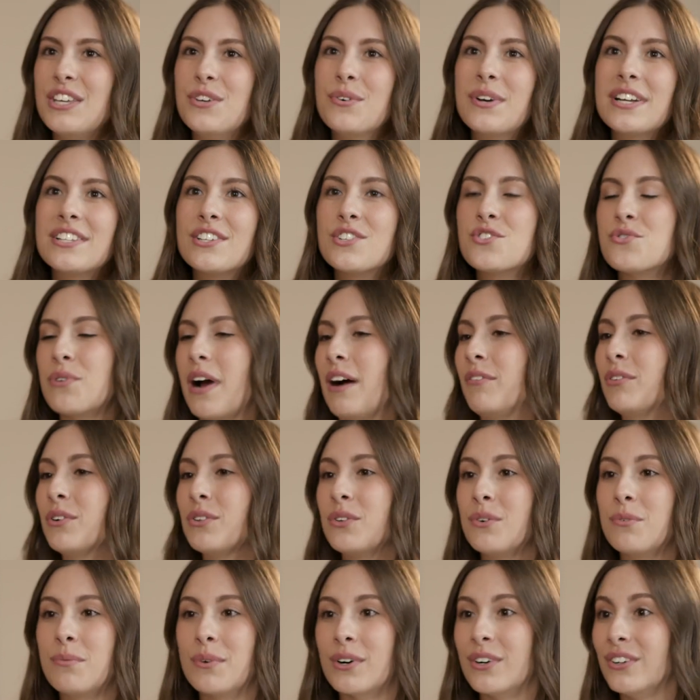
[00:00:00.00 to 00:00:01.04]
you get to travel
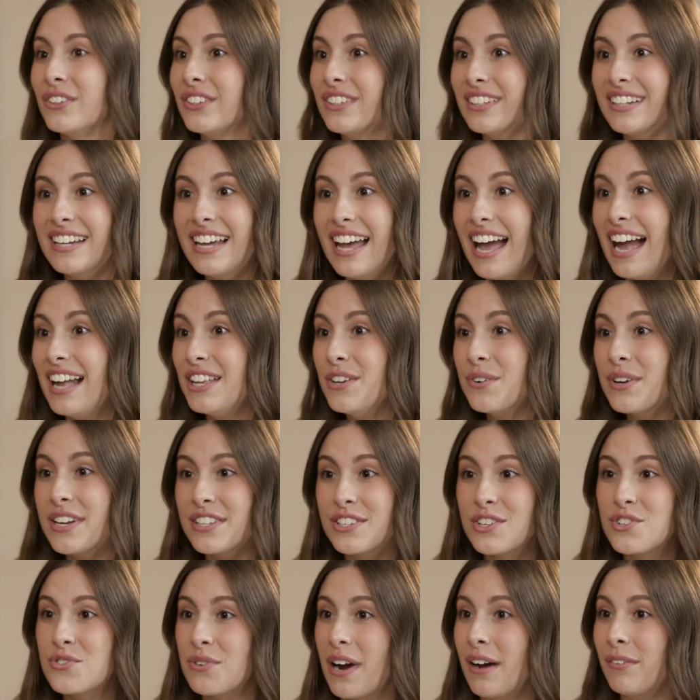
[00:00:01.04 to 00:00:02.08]
the world, and you get
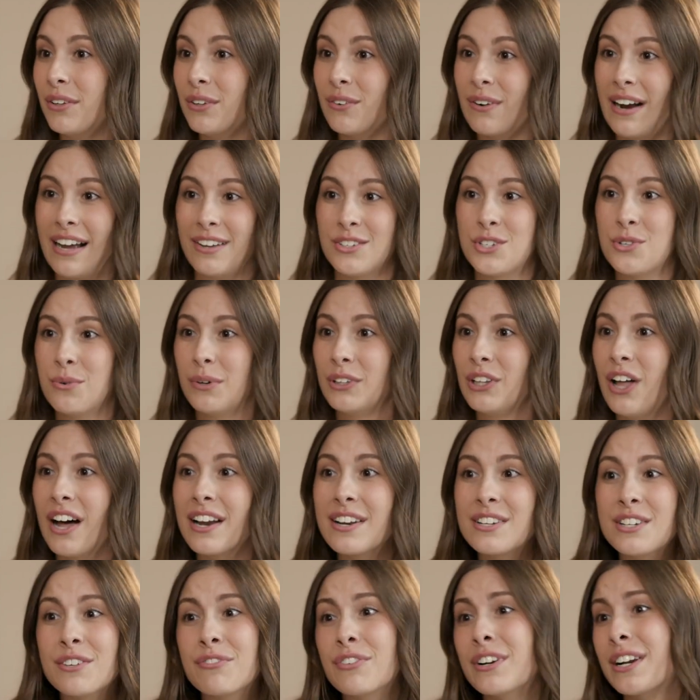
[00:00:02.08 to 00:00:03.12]
to travel around to a
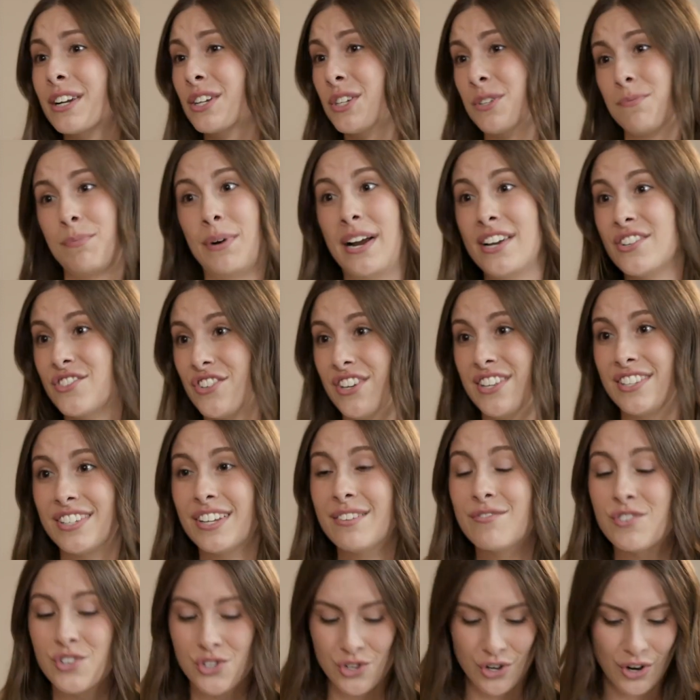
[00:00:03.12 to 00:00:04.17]
lot of different expressions
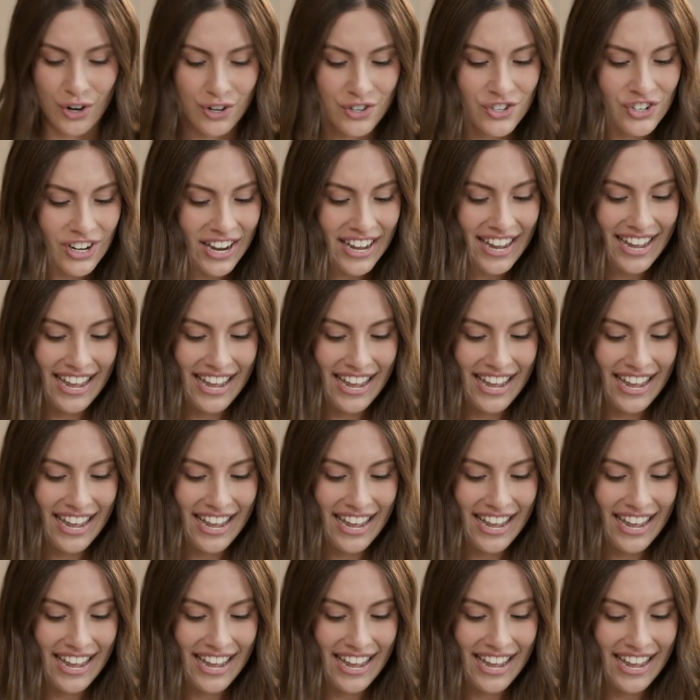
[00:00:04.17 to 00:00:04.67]
of church